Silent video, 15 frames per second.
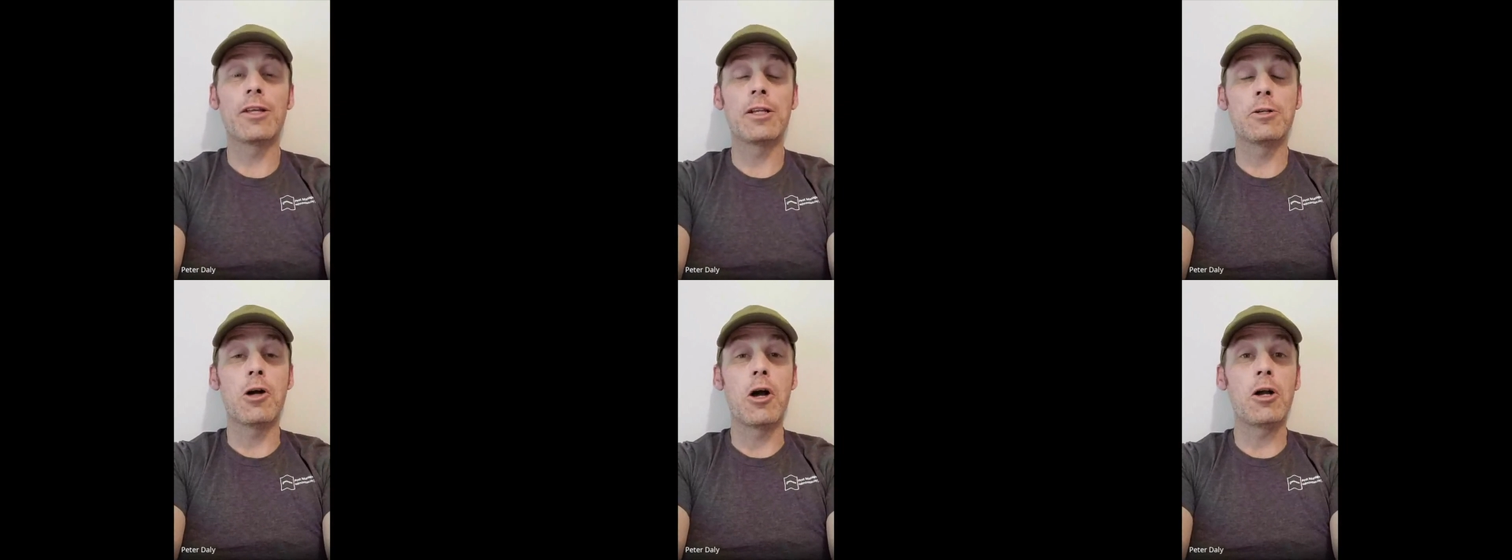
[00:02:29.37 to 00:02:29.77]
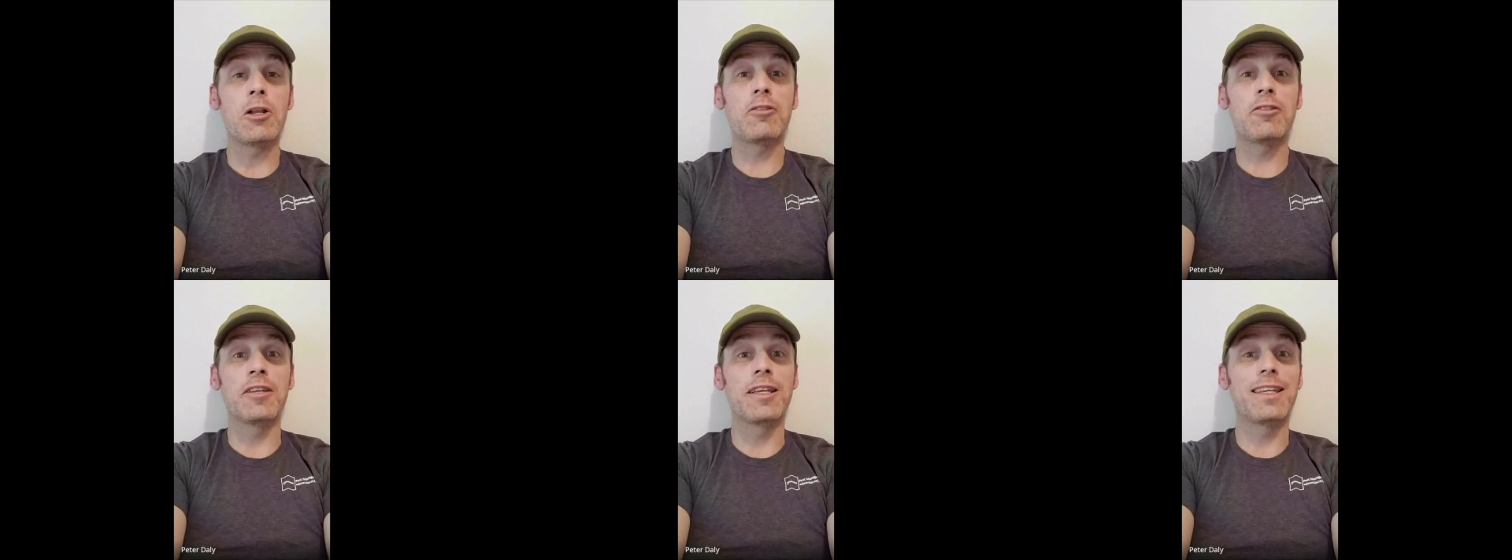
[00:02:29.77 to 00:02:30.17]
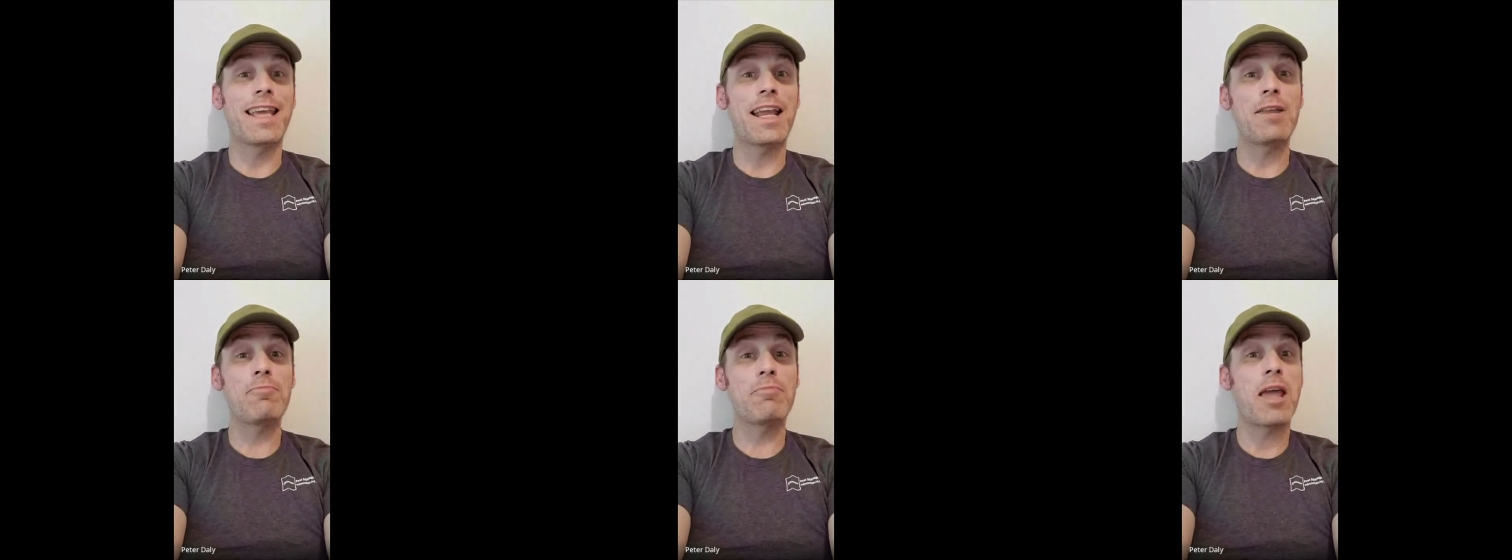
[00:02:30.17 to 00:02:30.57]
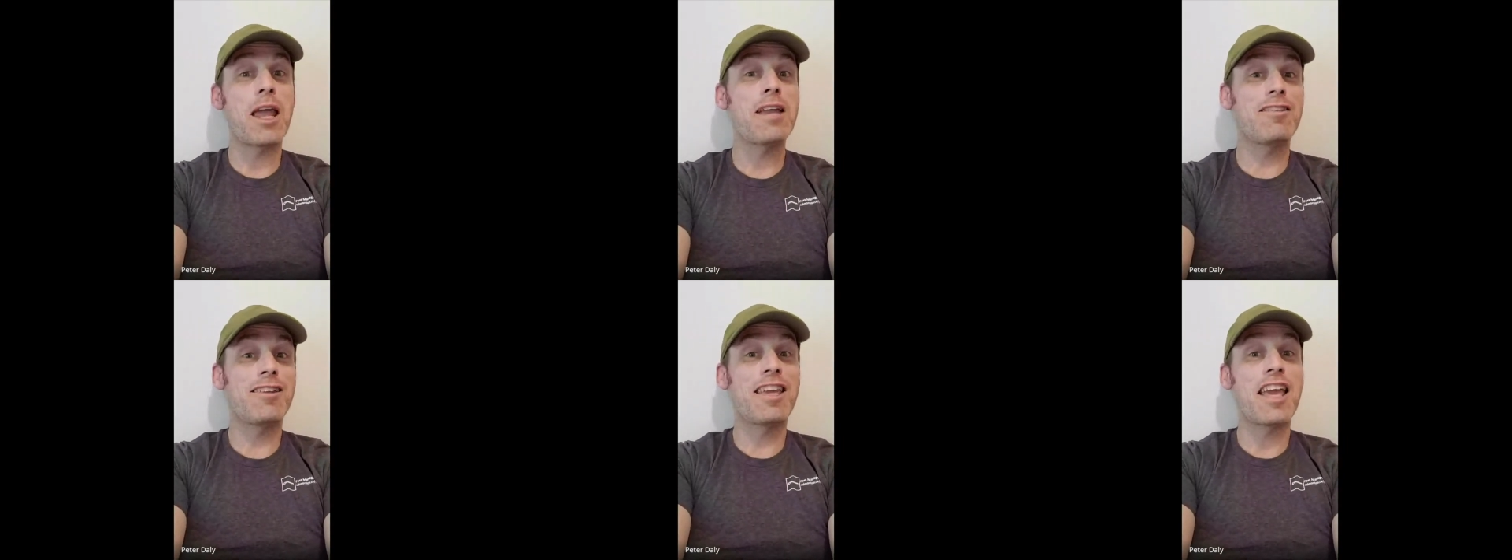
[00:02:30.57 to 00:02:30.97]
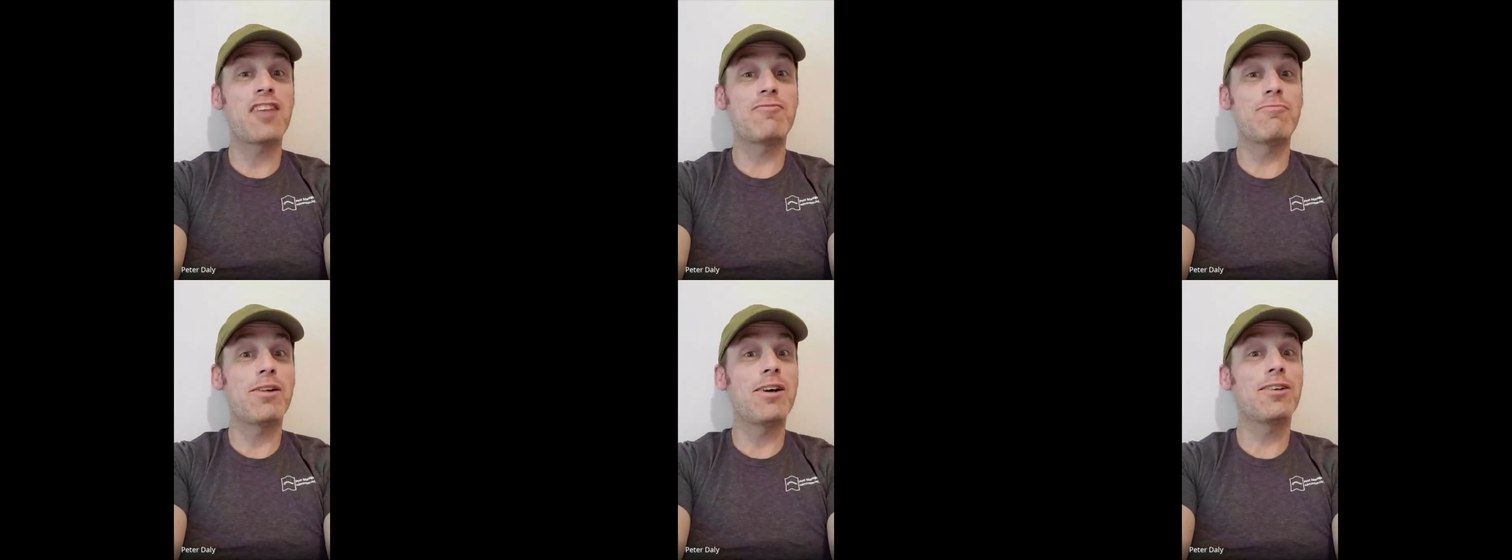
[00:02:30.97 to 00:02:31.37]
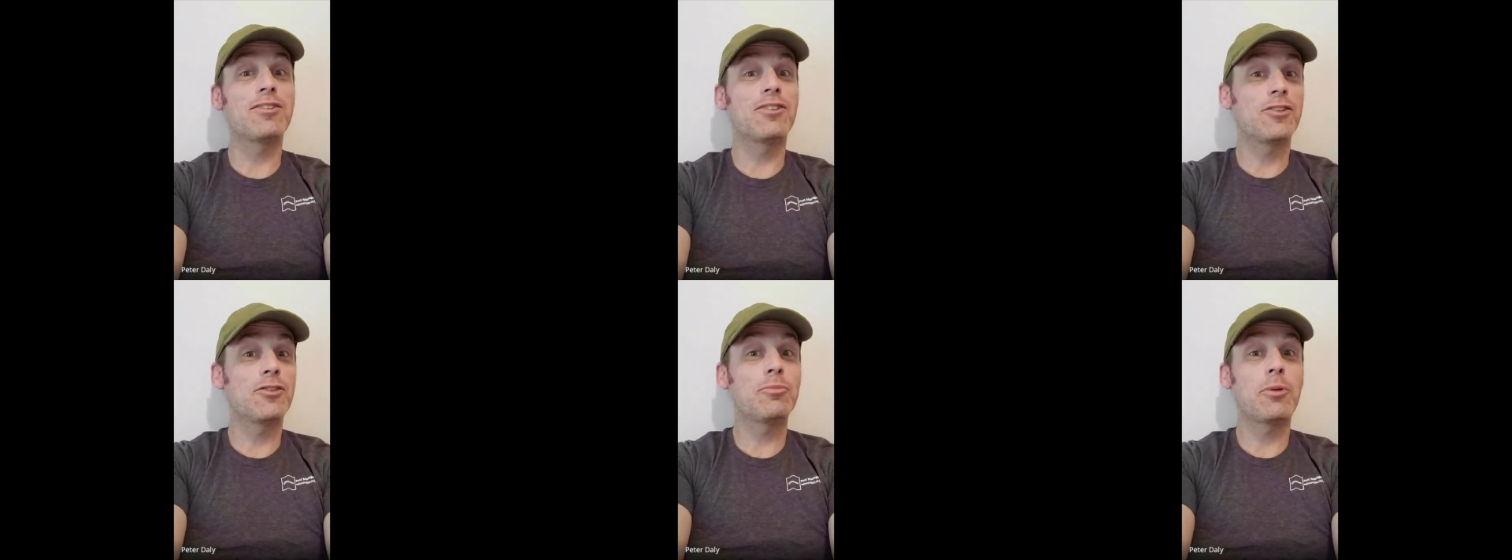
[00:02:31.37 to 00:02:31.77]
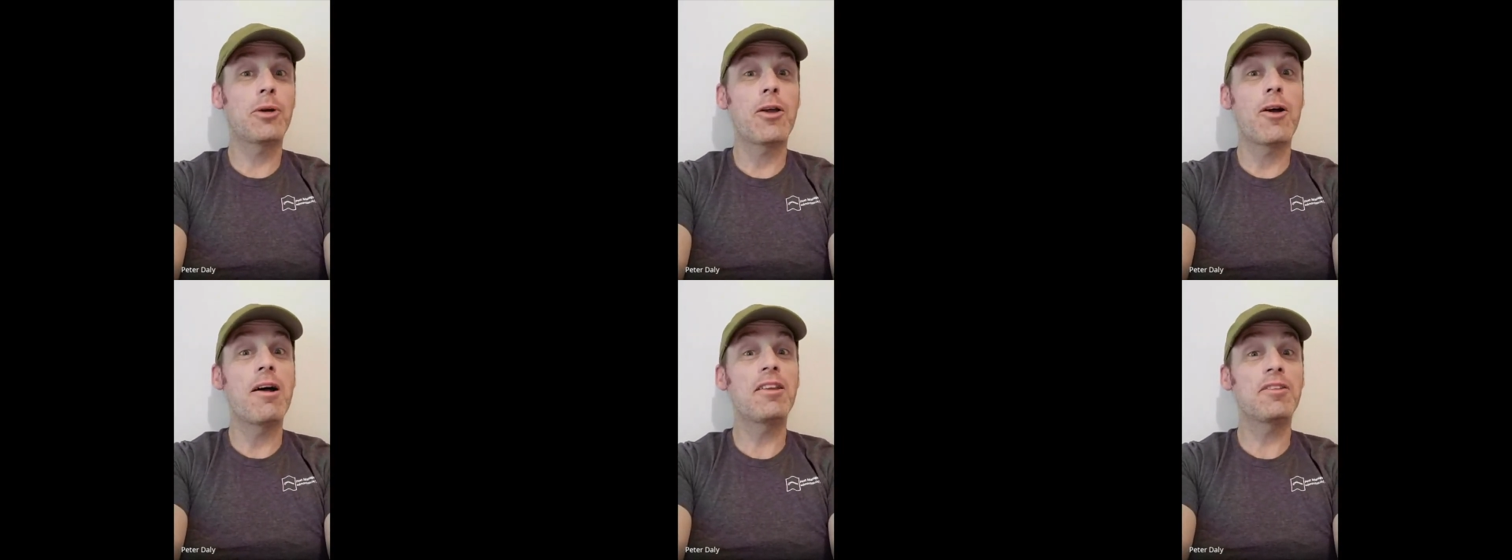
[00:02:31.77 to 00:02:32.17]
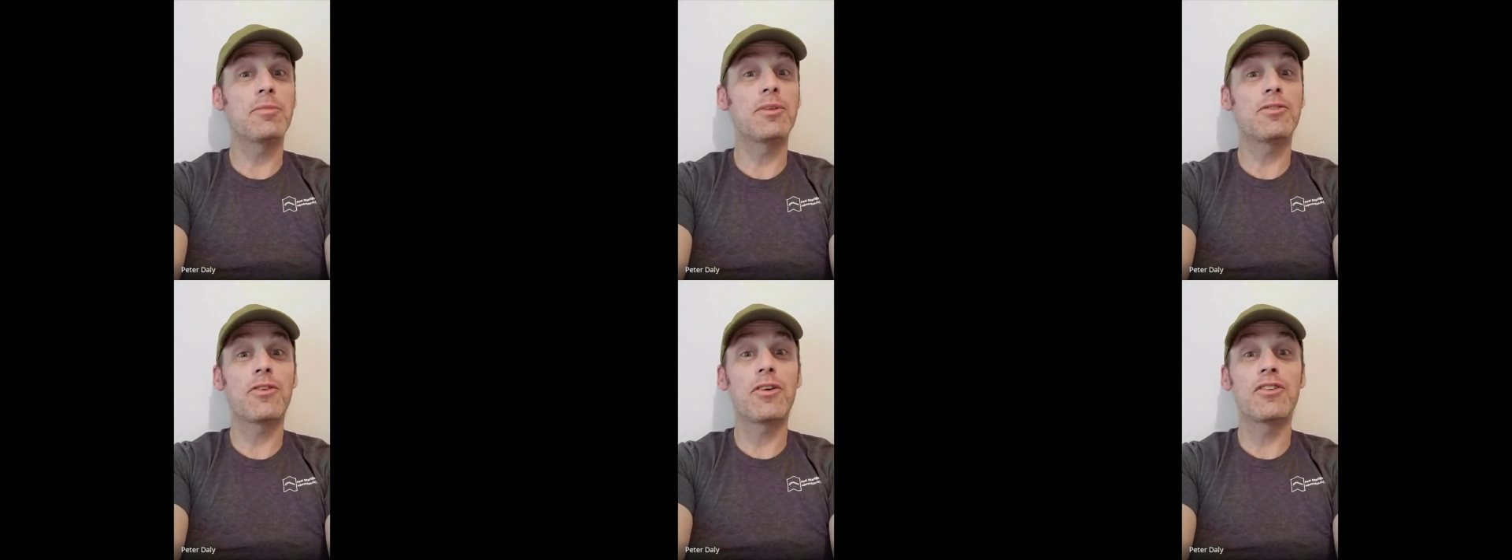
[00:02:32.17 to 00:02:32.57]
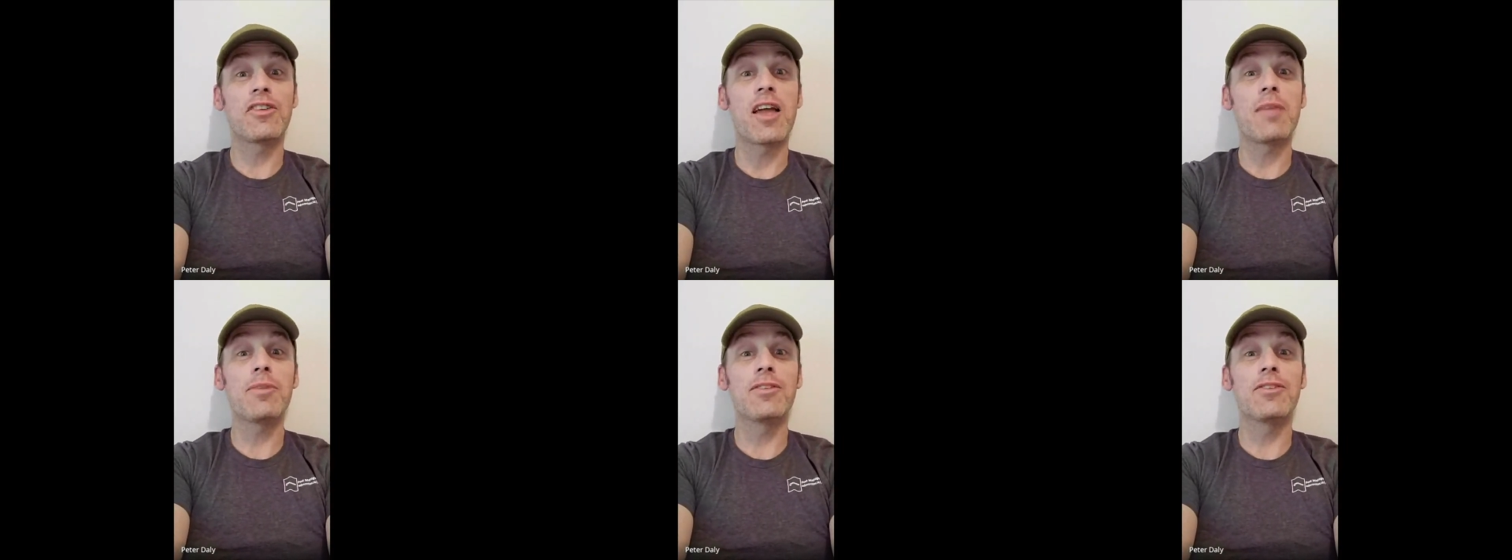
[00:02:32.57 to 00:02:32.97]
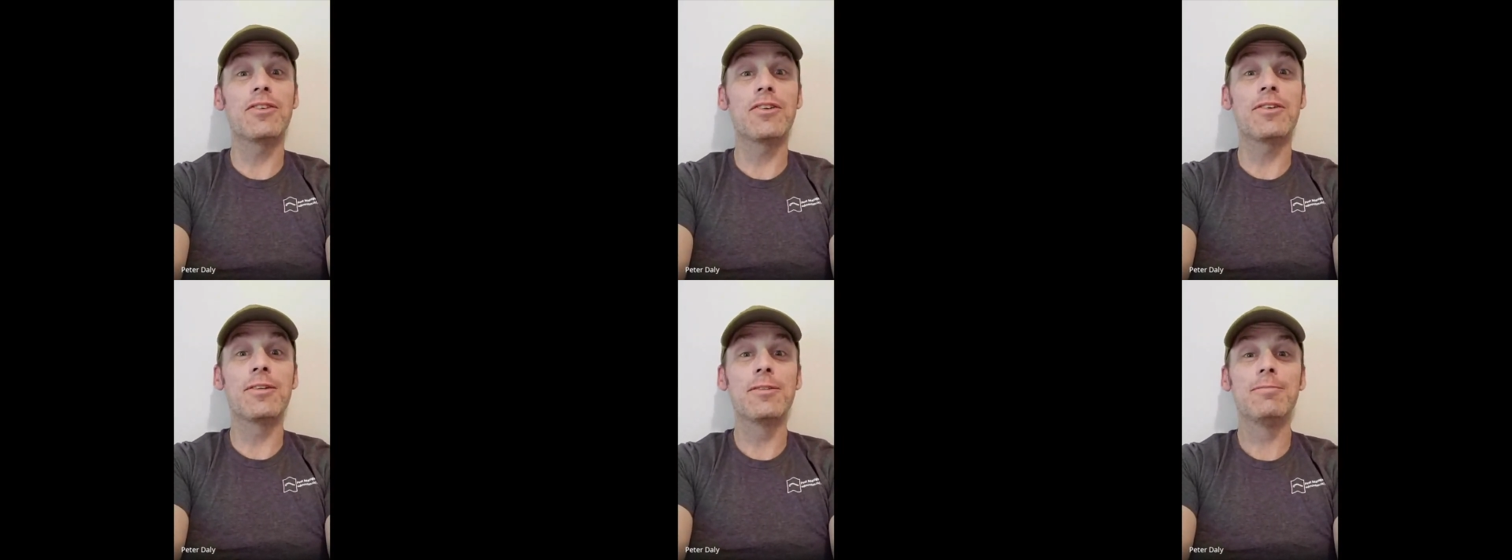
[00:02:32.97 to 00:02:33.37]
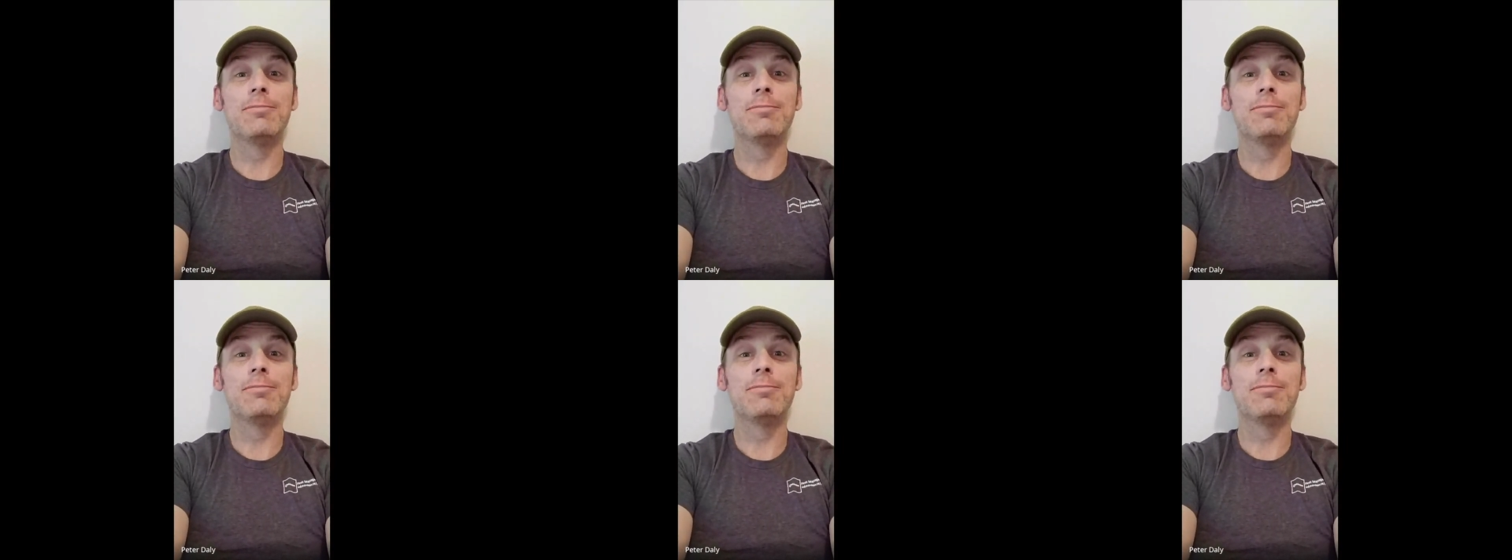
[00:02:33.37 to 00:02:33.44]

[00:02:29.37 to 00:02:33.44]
And honestly, getting paid to catch bugs is pretty awesome as far as I'm concerned.